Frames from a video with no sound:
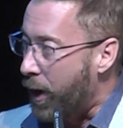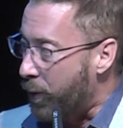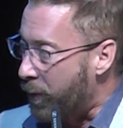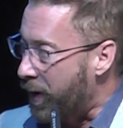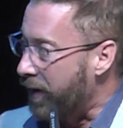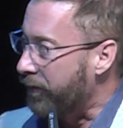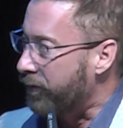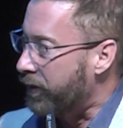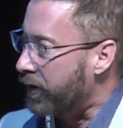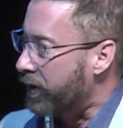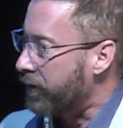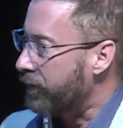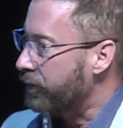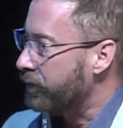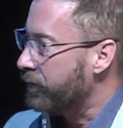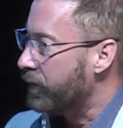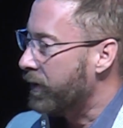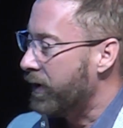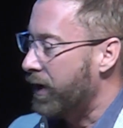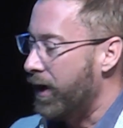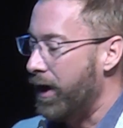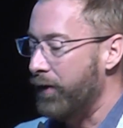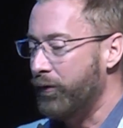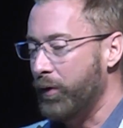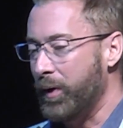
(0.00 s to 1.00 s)
However,
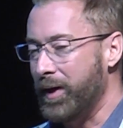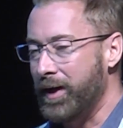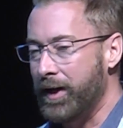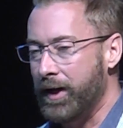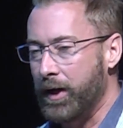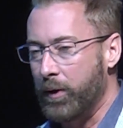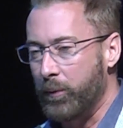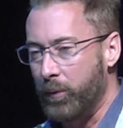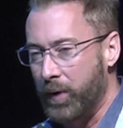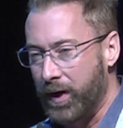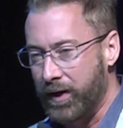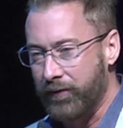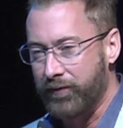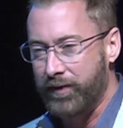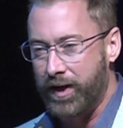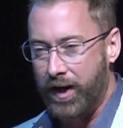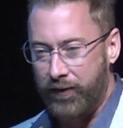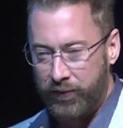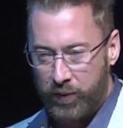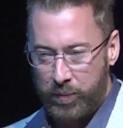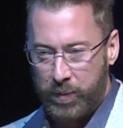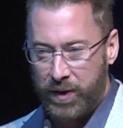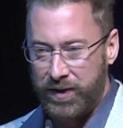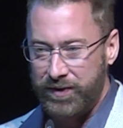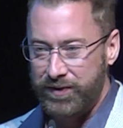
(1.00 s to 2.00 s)
if we can get rid
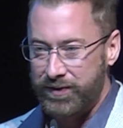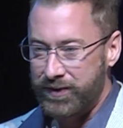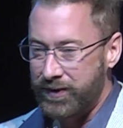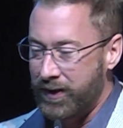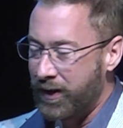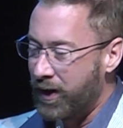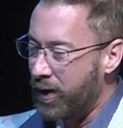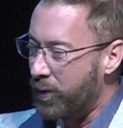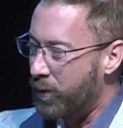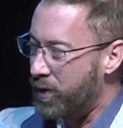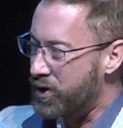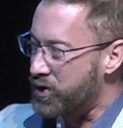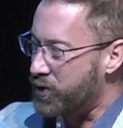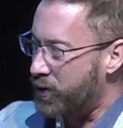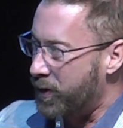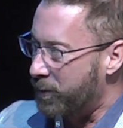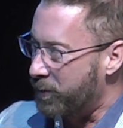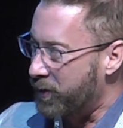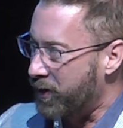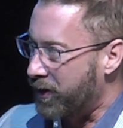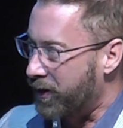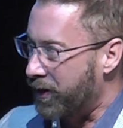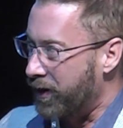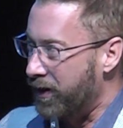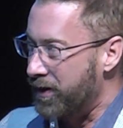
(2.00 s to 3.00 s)
of governments,
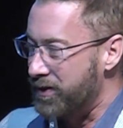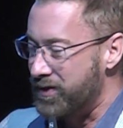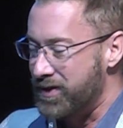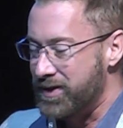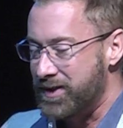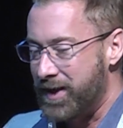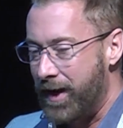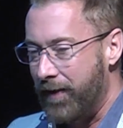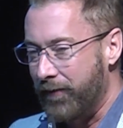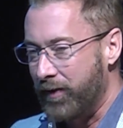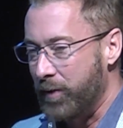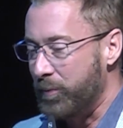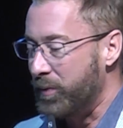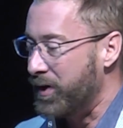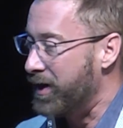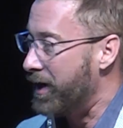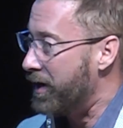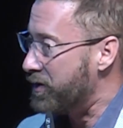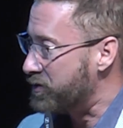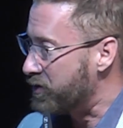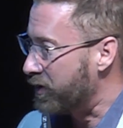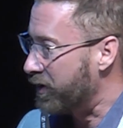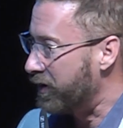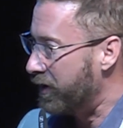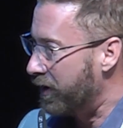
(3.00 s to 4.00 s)
which cryptocurrencies have the
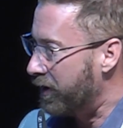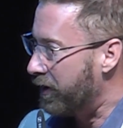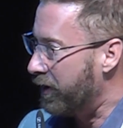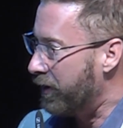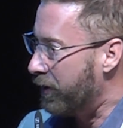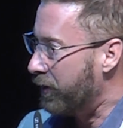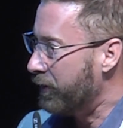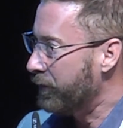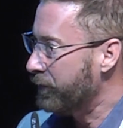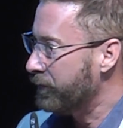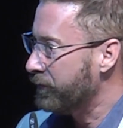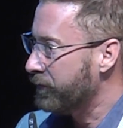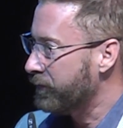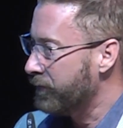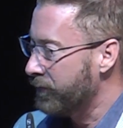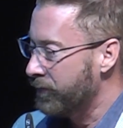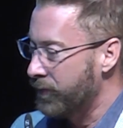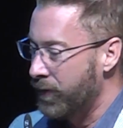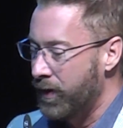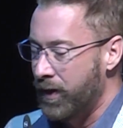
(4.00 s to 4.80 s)
potential to do,